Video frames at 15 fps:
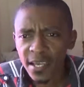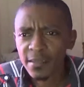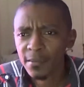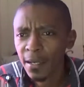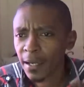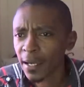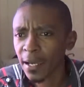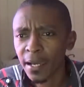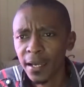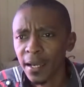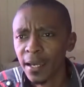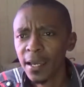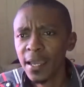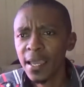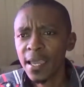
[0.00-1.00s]

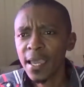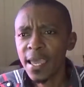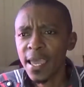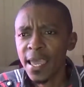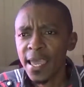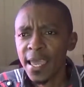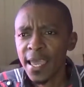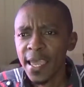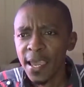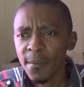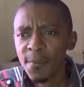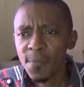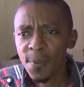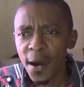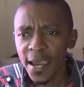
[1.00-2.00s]

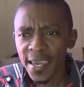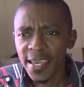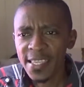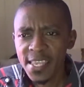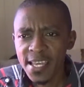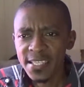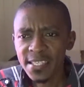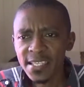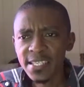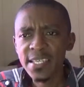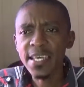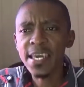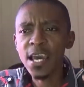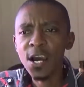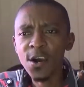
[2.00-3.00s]
But it doesn't
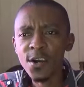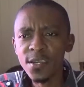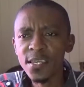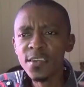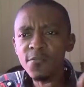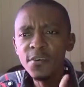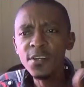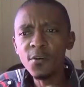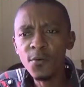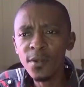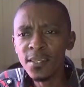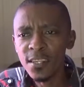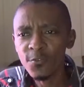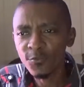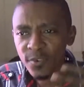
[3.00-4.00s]
even
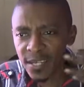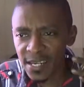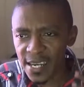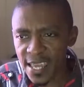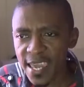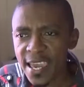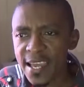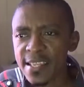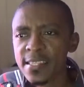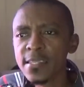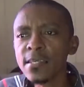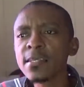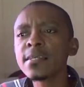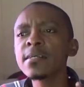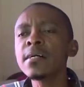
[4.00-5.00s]
only relate
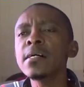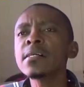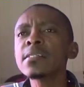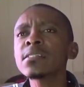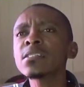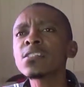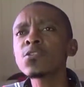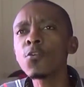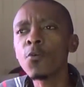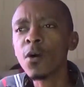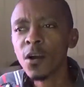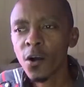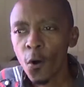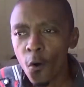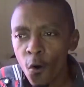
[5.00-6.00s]
to
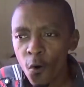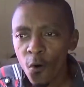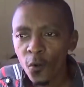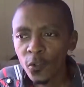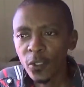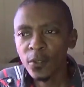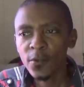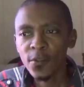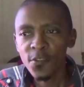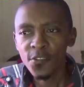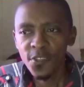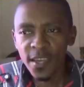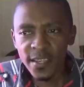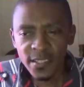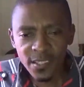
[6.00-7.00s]
so-called
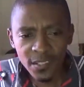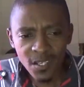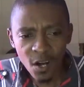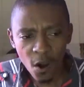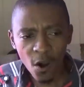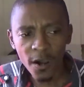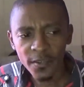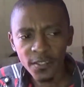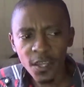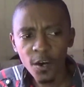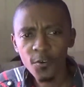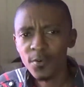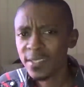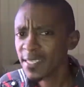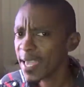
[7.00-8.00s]
things of God.
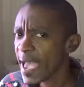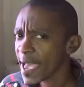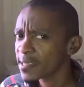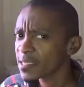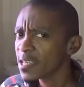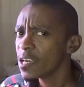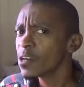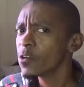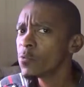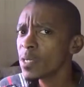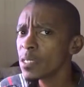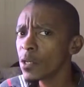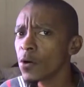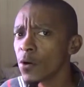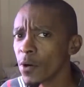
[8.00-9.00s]
No, yes,
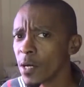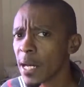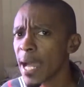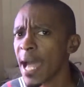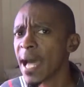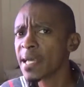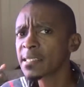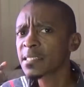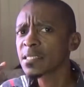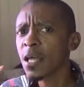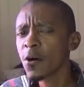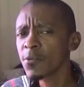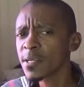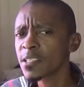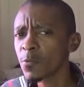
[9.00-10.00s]
we know as
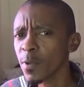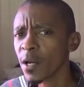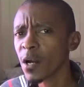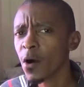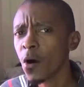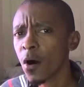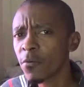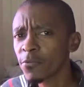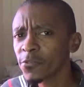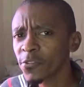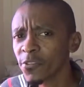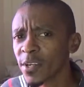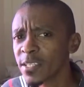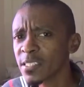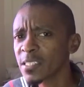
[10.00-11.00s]
long as we're
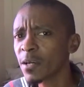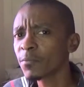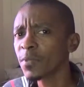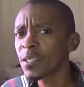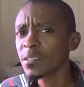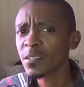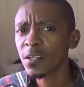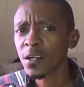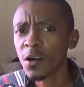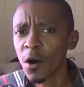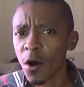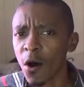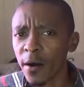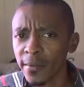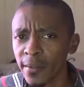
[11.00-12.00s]
offering something to
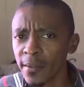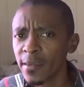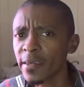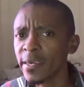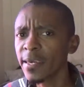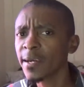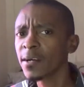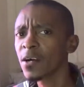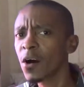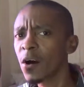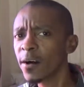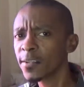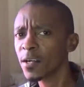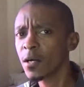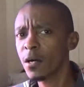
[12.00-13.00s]
God, a
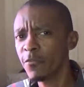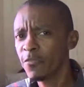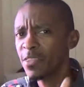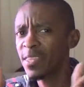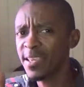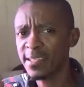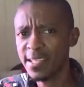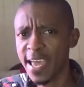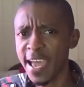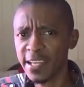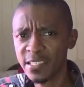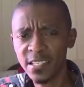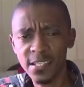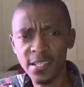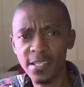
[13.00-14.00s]
God of this
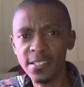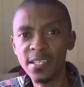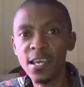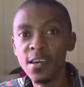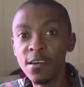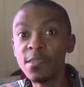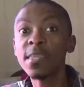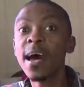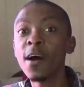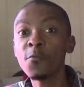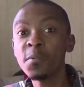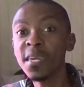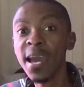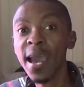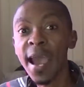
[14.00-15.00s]
excellence that
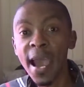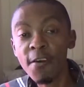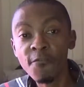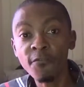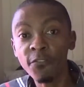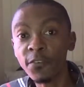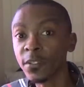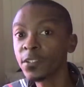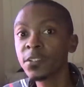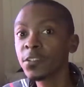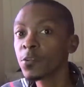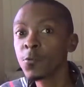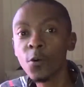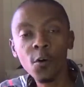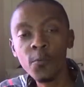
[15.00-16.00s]

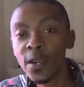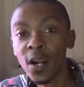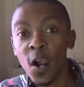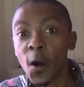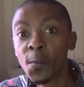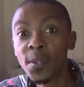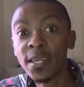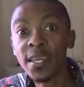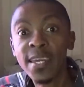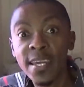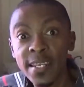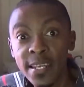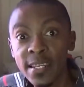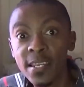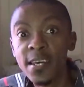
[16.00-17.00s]
we're
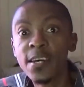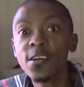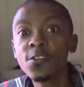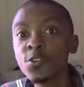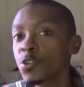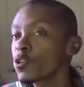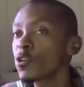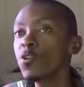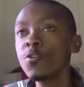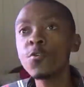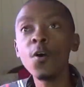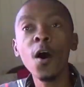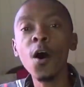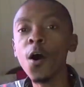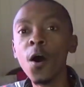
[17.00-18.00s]
obligated
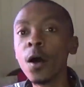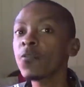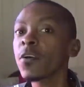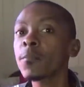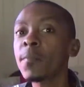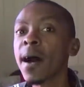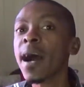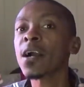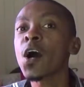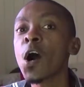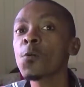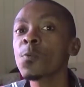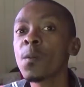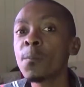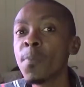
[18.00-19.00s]
to offer back
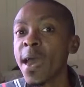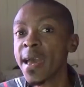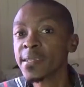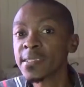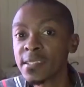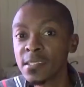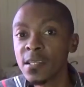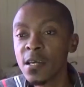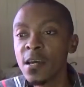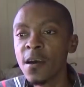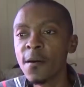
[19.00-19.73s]
our best.